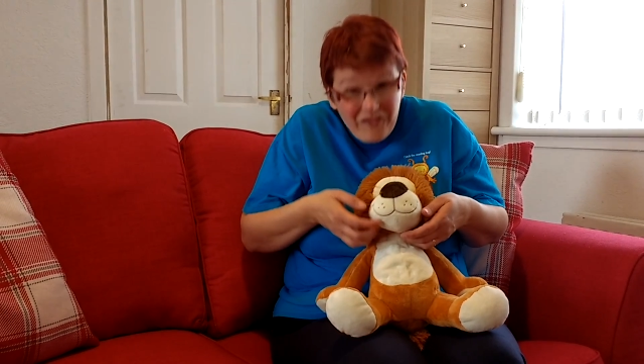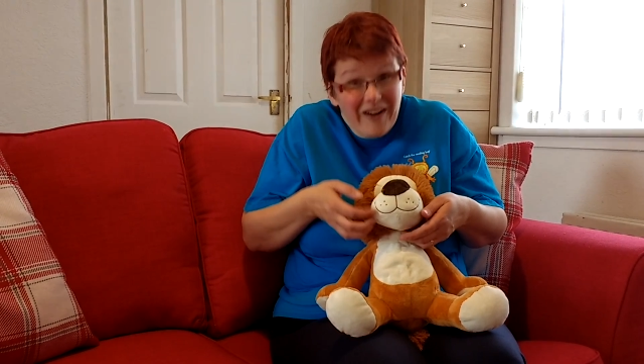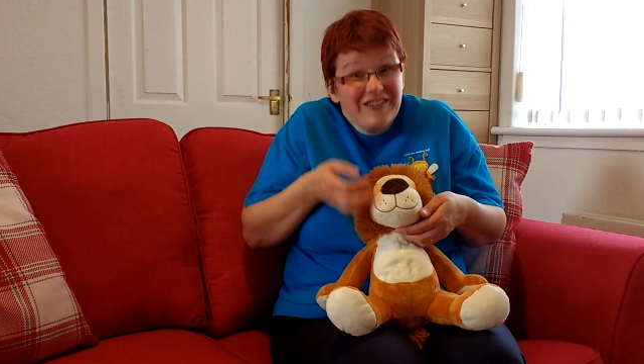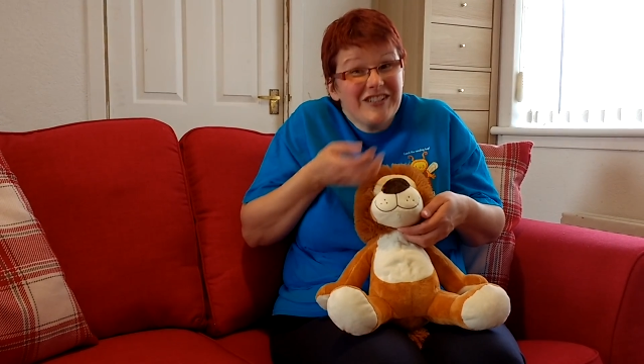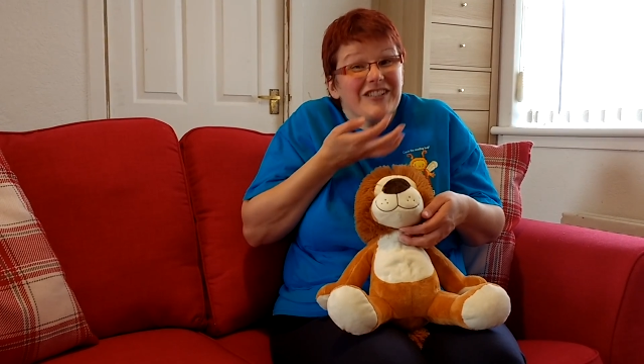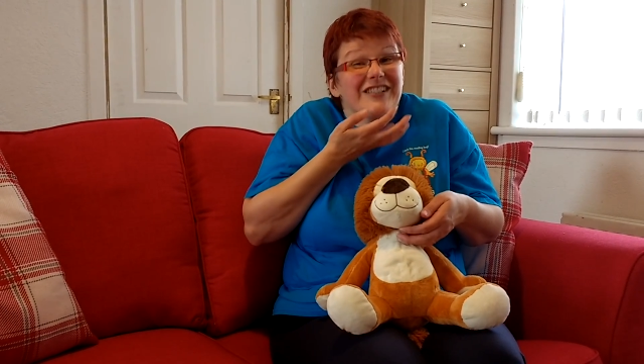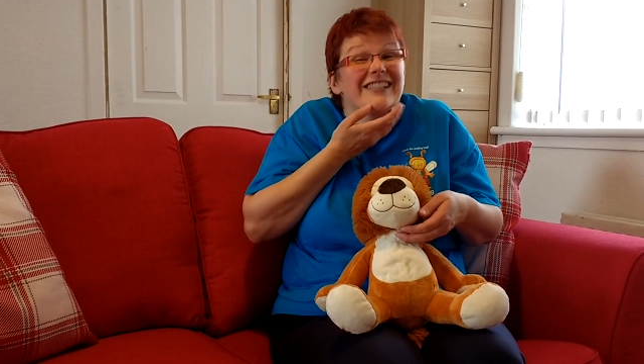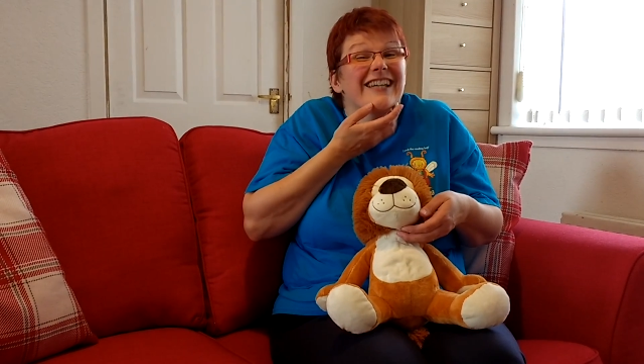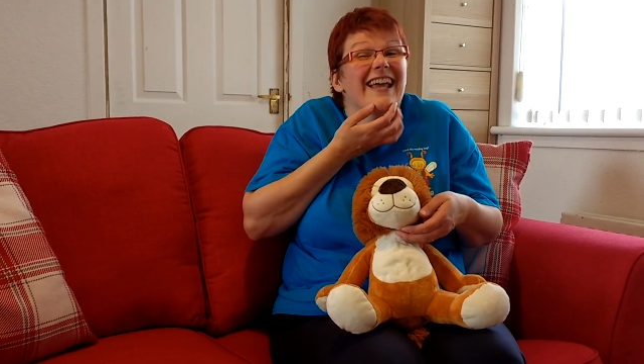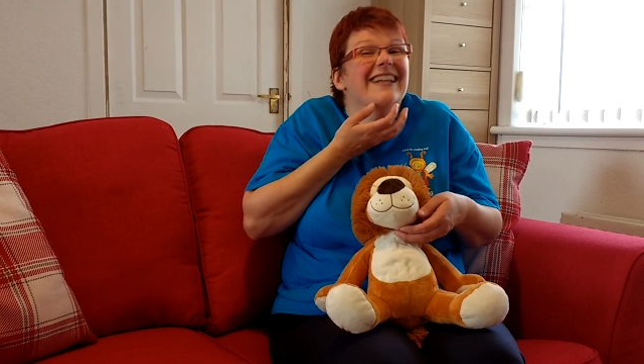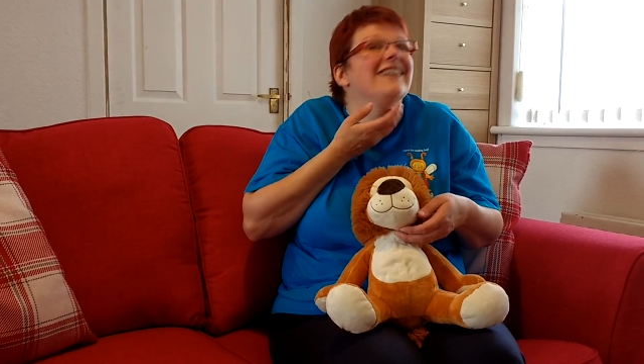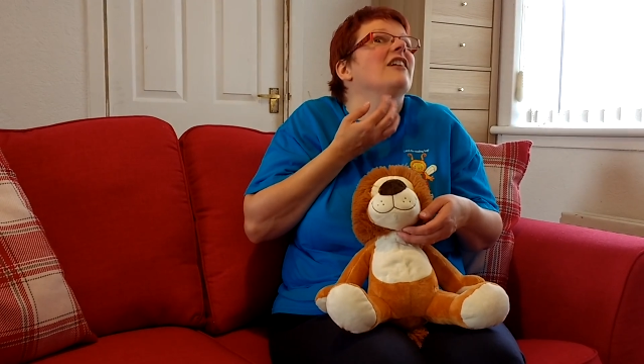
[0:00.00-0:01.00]
round your chin.
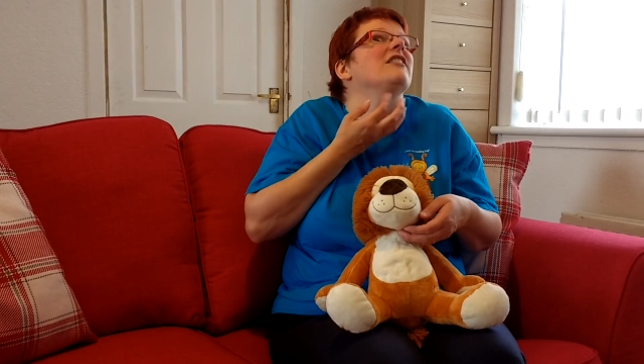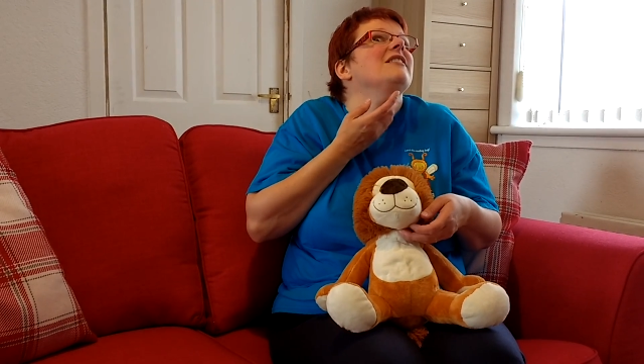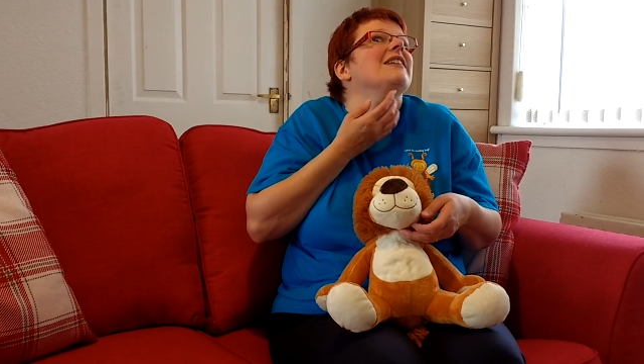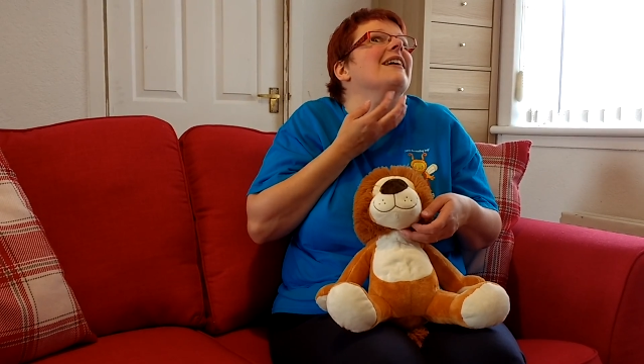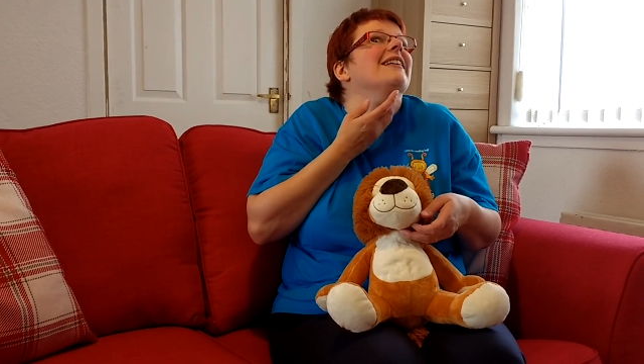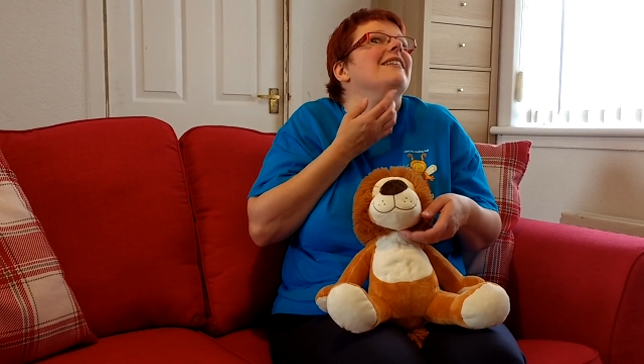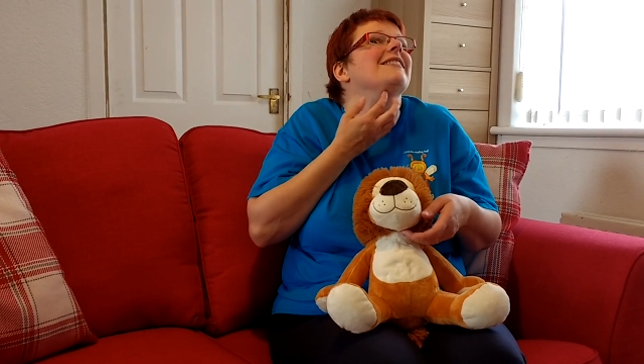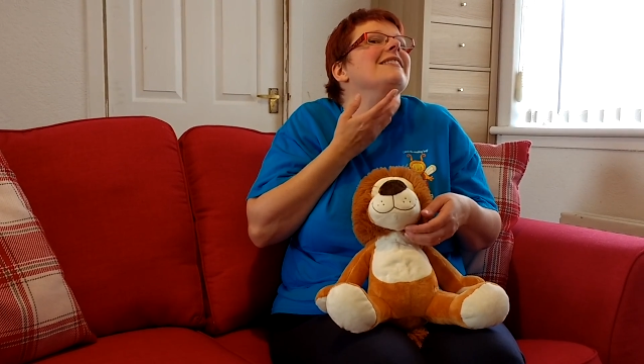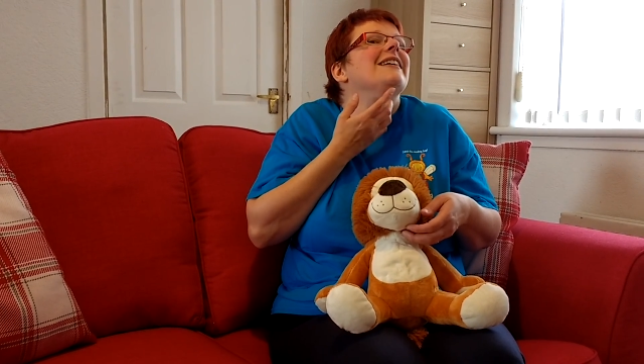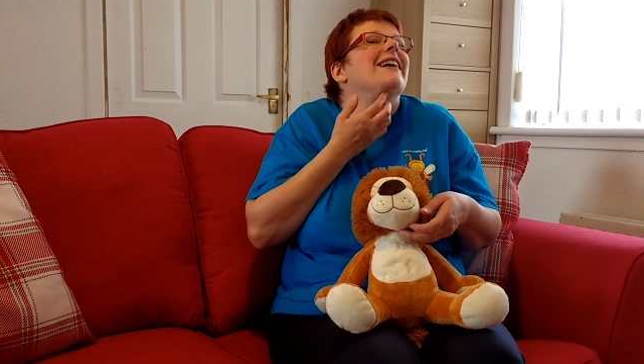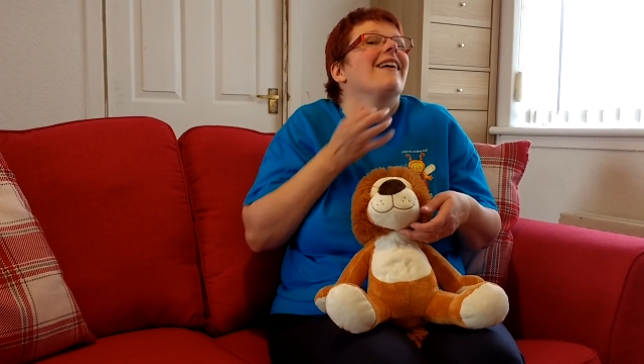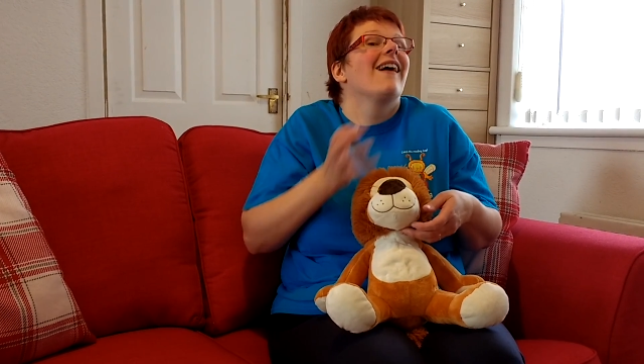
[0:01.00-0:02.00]
Are you tickly under there?